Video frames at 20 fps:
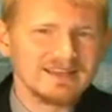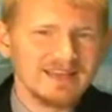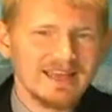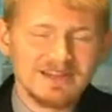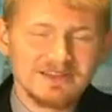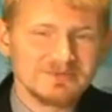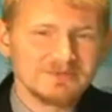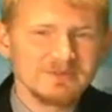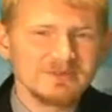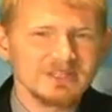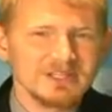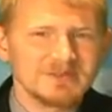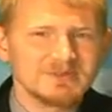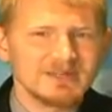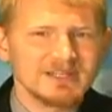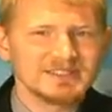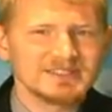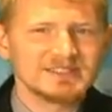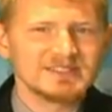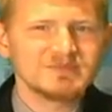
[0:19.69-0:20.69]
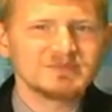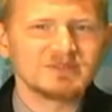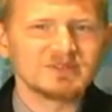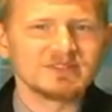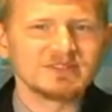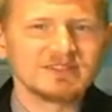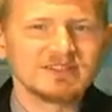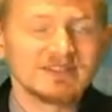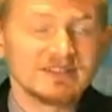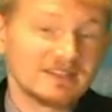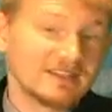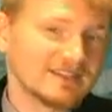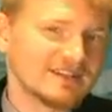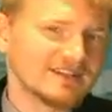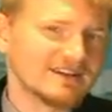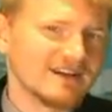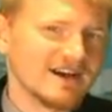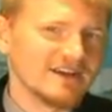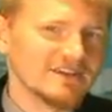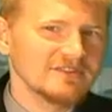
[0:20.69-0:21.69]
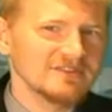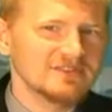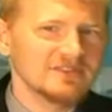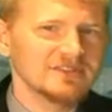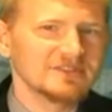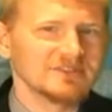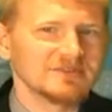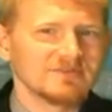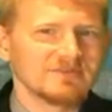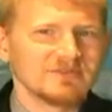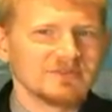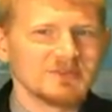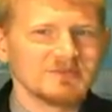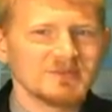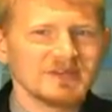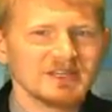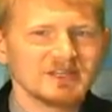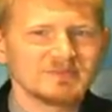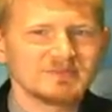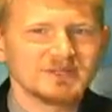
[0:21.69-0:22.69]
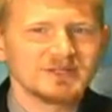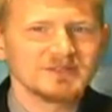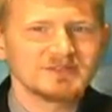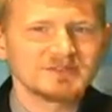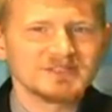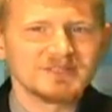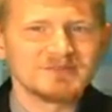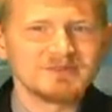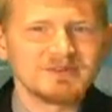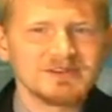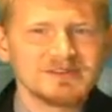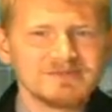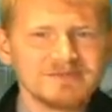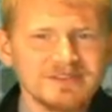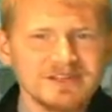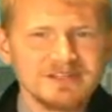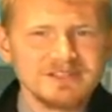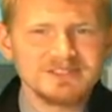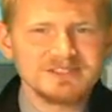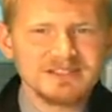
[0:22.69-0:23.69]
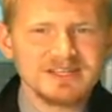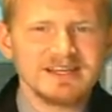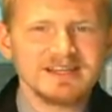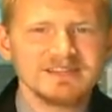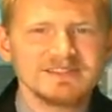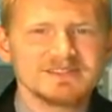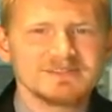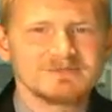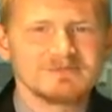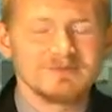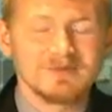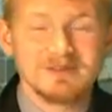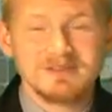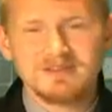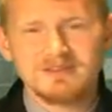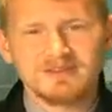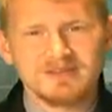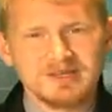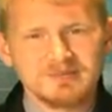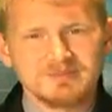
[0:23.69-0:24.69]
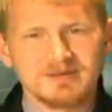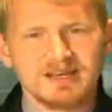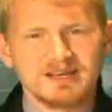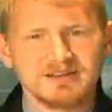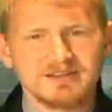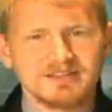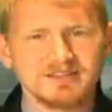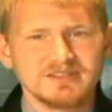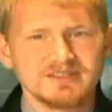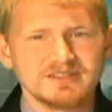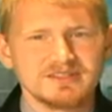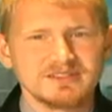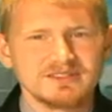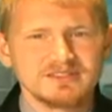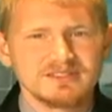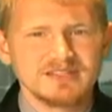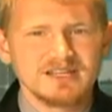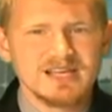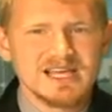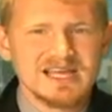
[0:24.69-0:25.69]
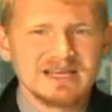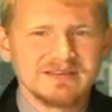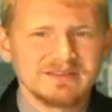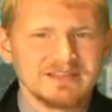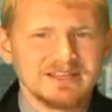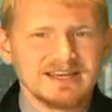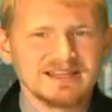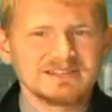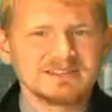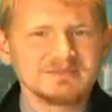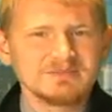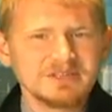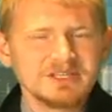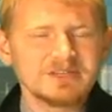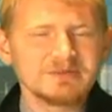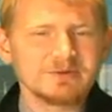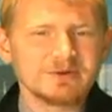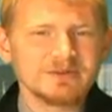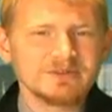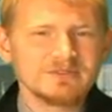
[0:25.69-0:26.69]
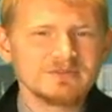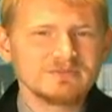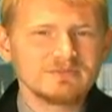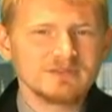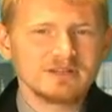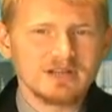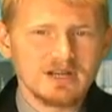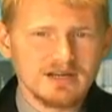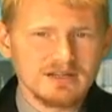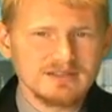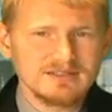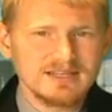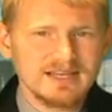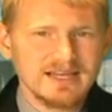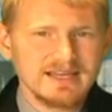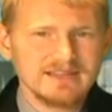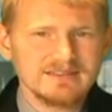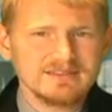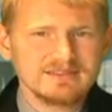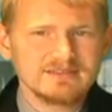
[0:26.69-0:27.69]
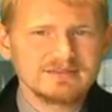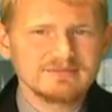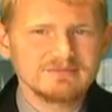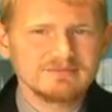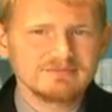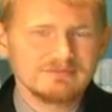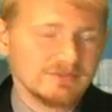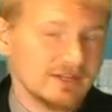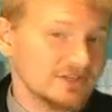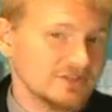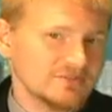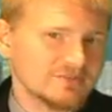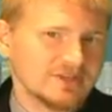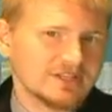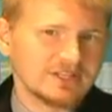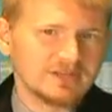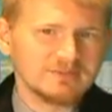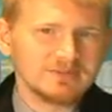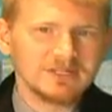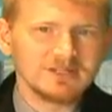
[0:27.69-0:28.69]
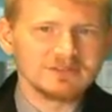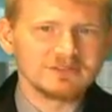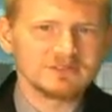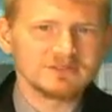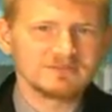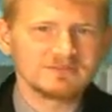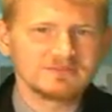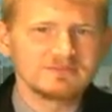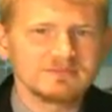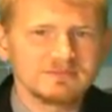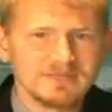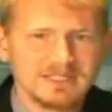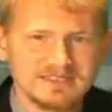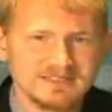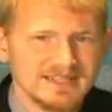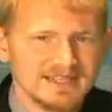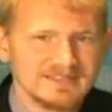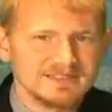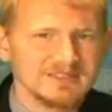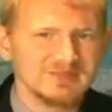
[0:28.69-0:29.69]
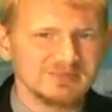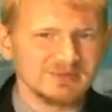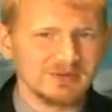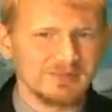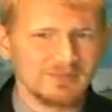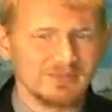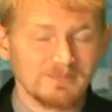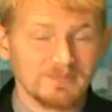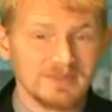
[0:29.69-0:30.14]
And it's really quite simple. All you do, you make a post on one of their sites with a link back to yours. You add some keywords called tags, and you make your post. It's that simple.